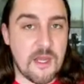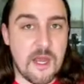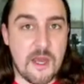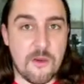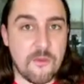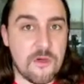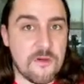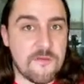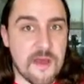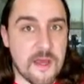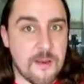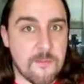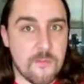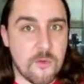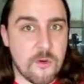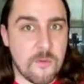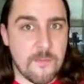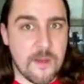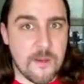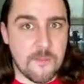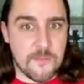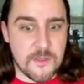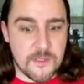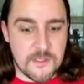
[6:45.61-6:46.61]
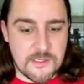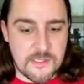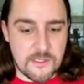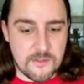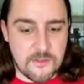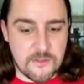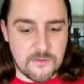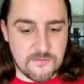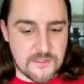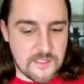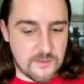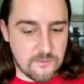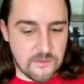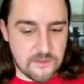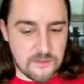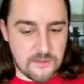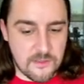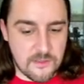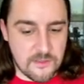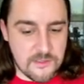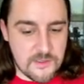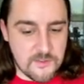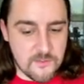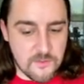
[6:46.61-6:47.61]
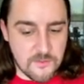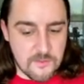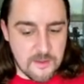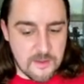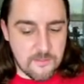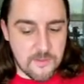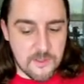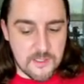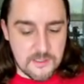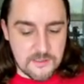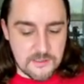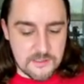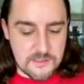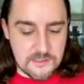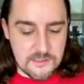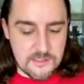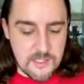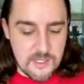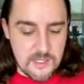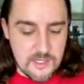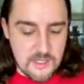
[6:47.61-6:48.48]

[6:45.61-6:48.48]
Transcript: I would have had more Muppets. I could have done with lots more Muppets.